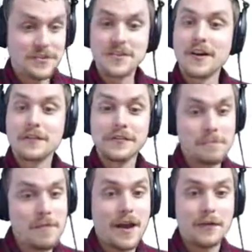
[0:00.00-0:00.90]
doesn't
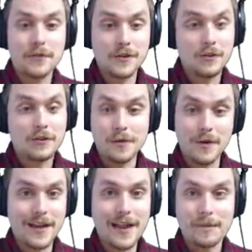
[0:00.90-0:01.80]
matter that you see
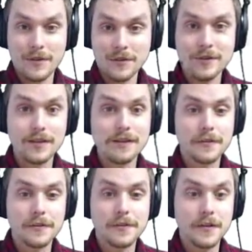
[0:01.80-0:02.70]
my app key
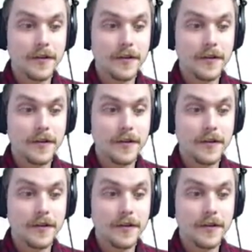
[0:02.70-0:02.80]
here.